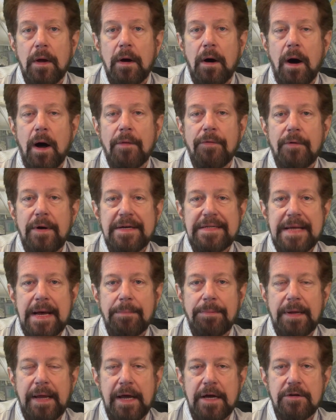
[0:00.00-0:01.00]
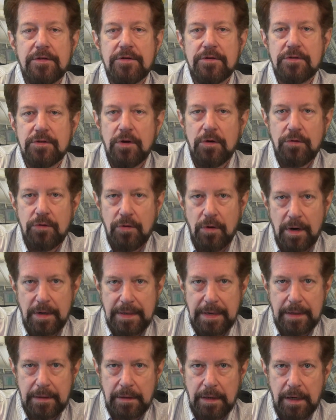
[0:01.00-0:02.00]
Authorized applications known to our
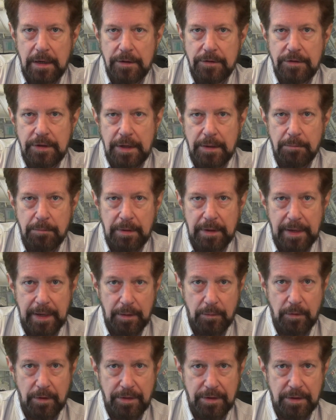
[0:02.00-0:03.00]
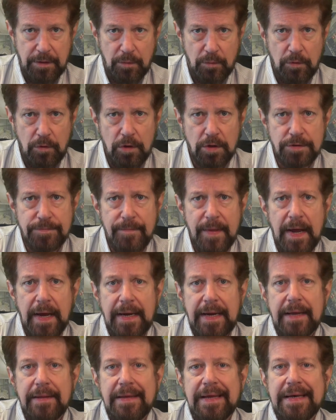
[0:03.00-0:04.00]
technology and playing within the rules
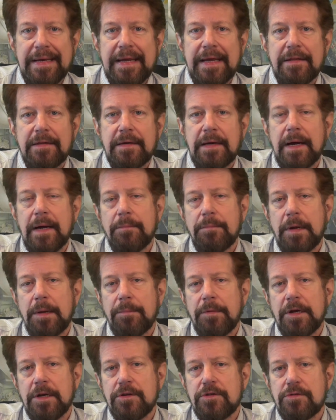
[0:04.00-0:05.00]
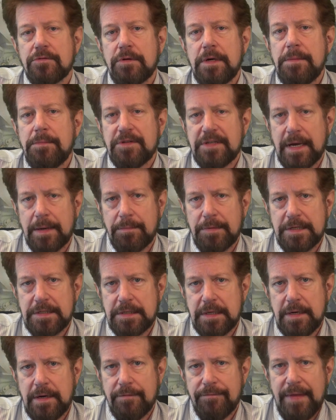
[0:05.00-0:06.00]
can then get time-limited stream
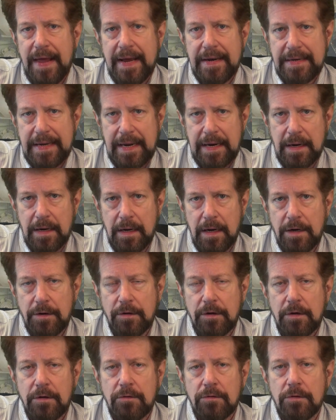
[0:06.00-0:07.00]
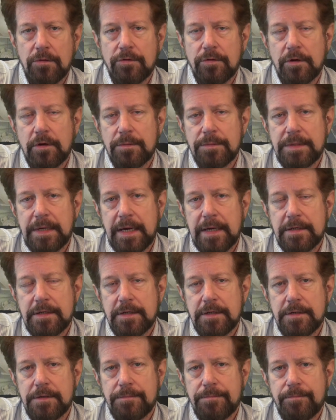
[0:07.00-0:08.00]
segments of that data under controlled
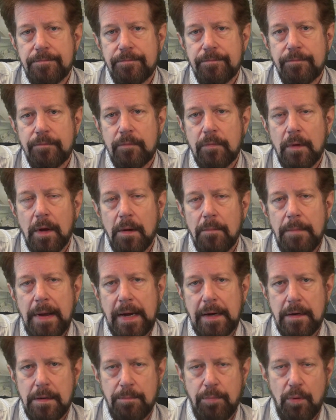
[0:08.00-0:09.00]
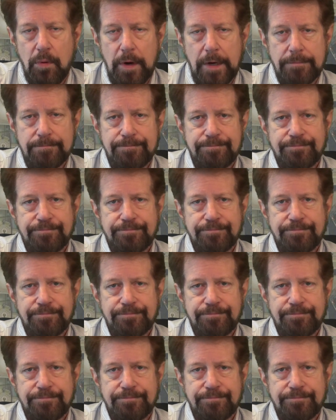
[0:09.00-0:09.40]
circumstances. Back on point.